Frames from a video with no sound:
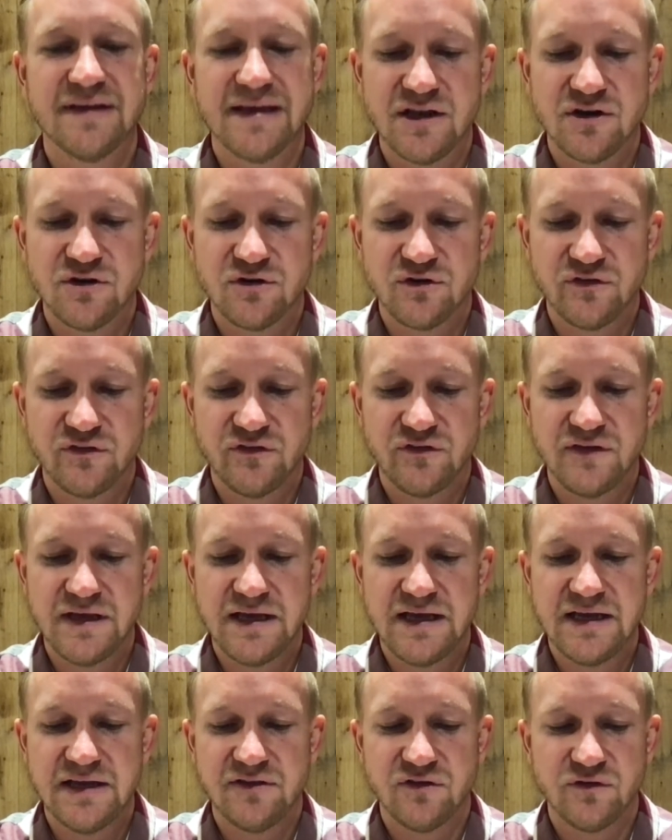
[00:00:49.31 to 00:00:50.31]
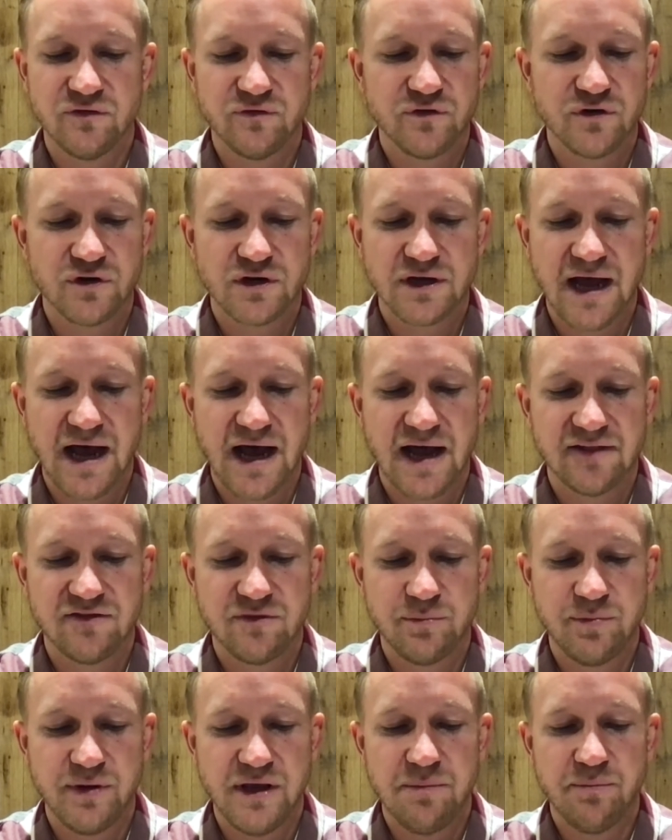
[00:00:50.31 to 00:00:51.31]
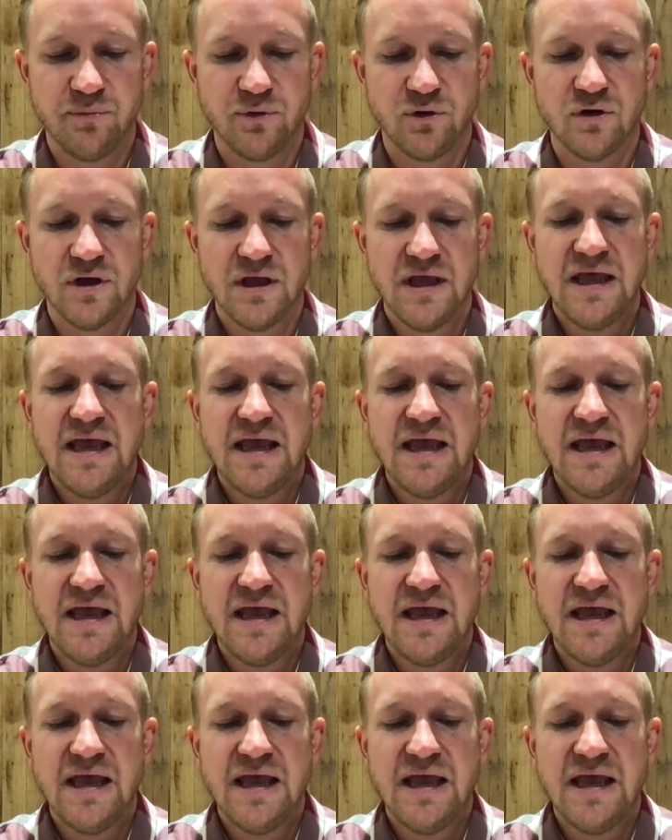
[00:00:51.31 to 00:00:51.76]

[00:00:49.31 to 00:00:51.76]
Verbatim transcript: intercedes for God's people